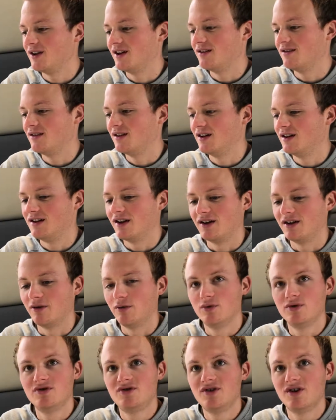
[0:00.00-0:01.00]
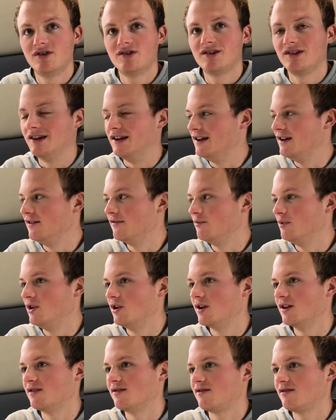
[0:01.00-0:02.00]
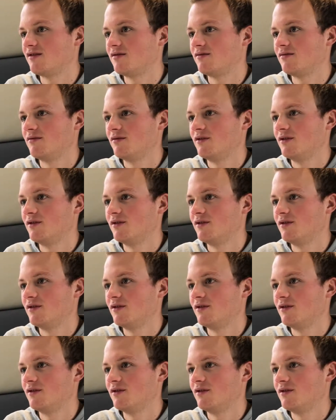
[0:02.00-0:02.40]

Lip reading: then I would just leave because